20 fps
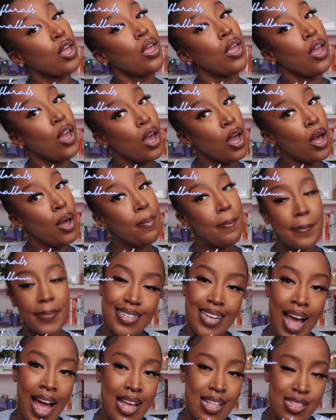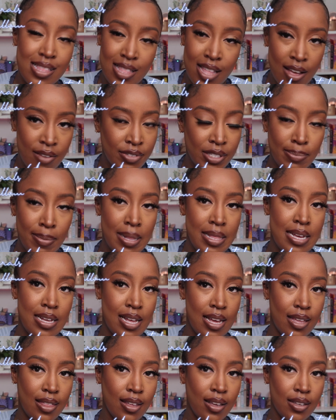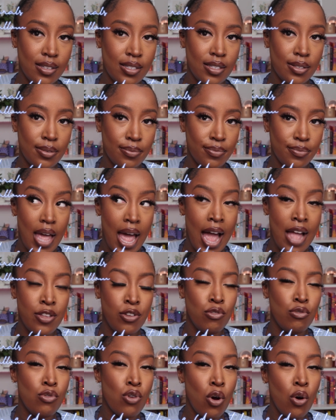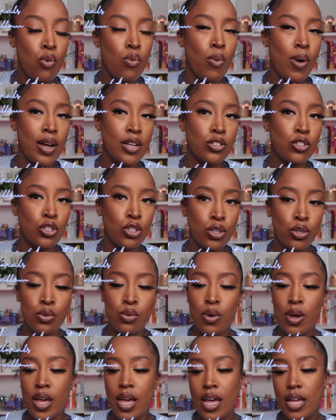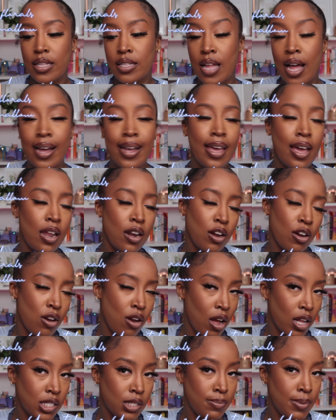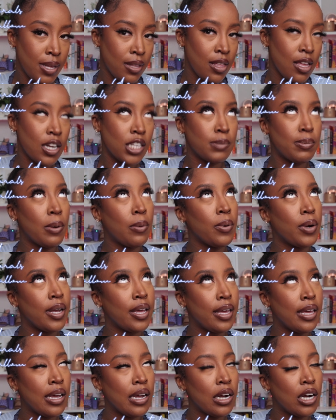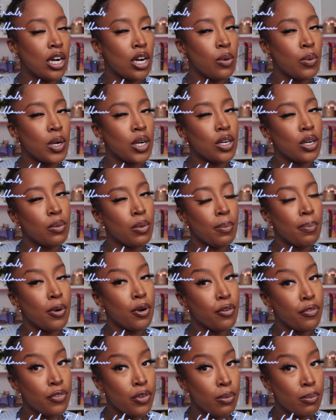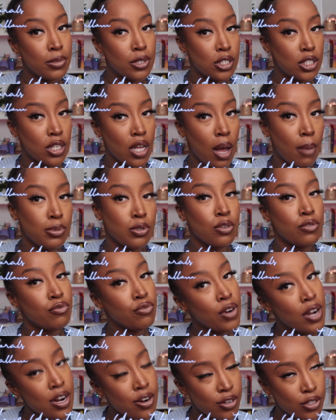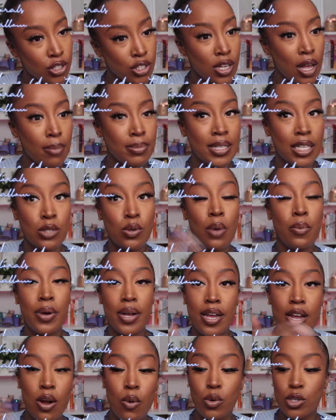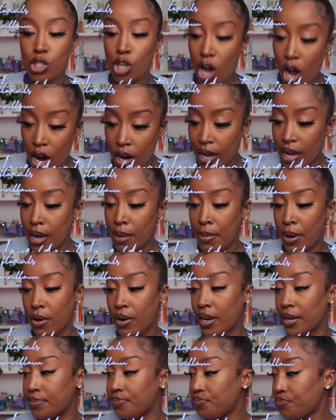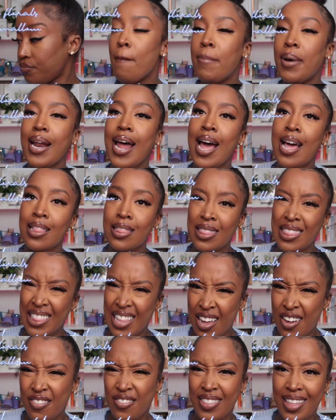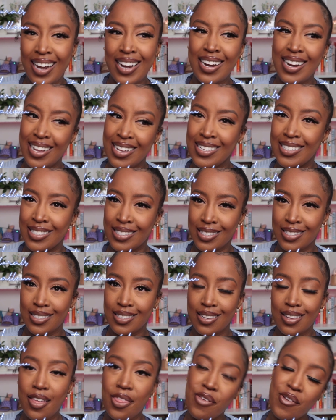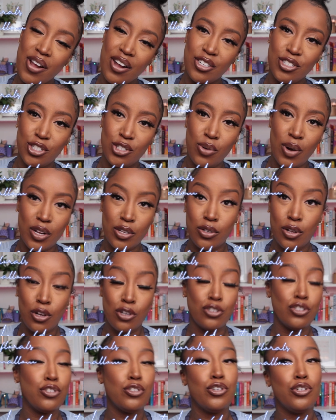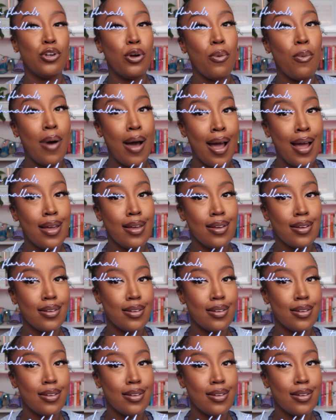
Yup. I love smelling like this. And you know what too? Again, not to be elitist, but we're here. We're perfume snobs. We're fragrance snobs. That's why we're here. We're talking about it. But I love that it is $320. You know why?